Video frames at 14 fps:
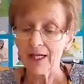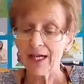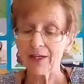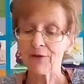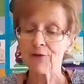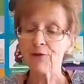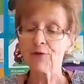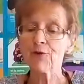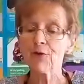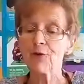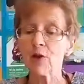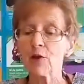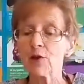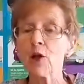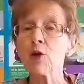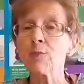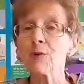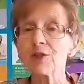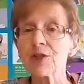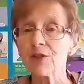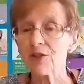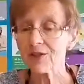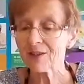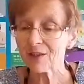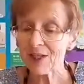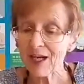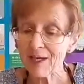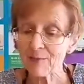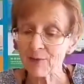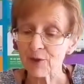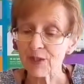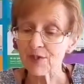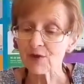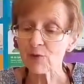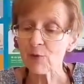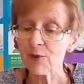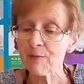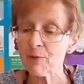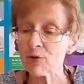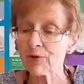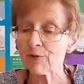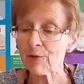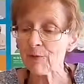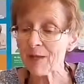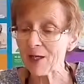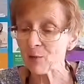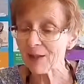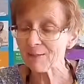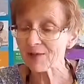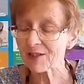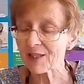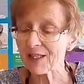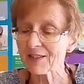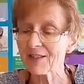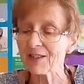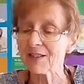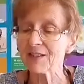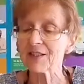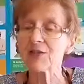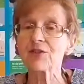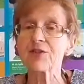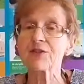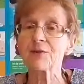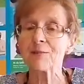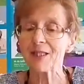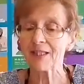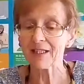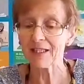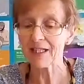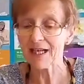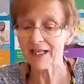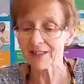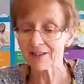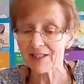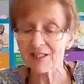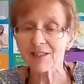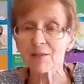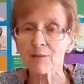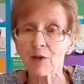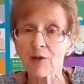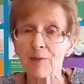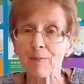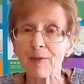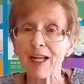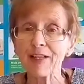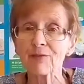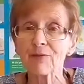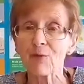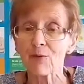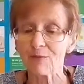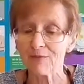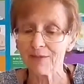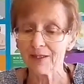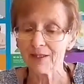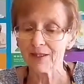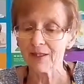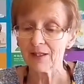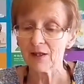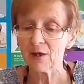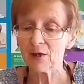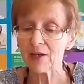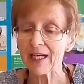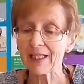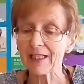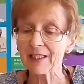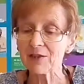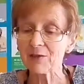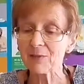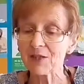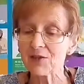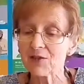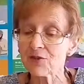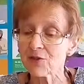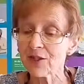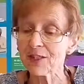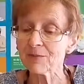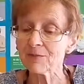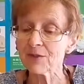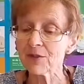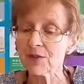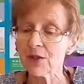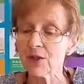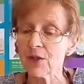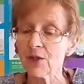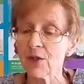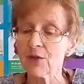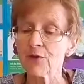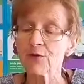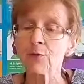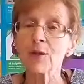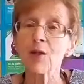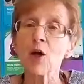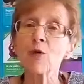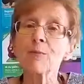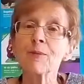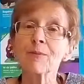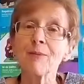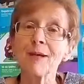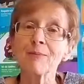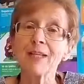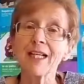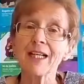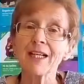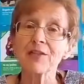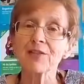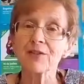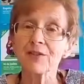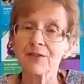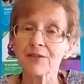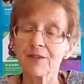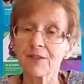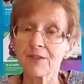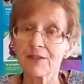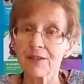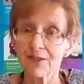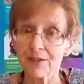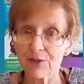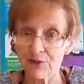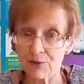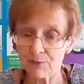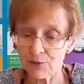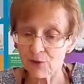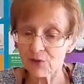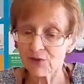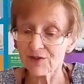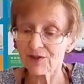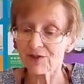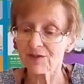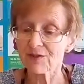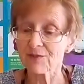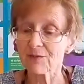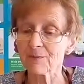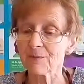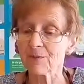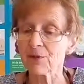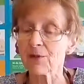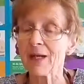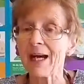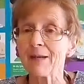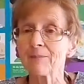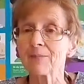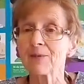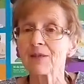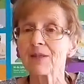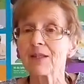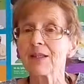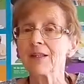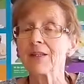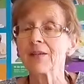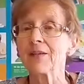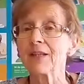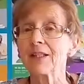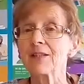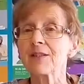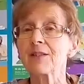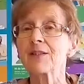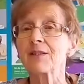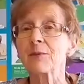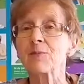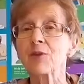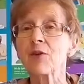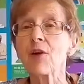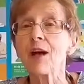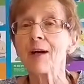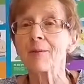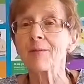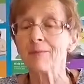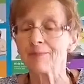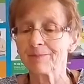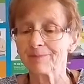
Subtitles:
And through the Global Digital Library, storybooks from our website, in addition to being accessible on the platform, are likely to be streamed through an open publication distribution system to apps that subscribe.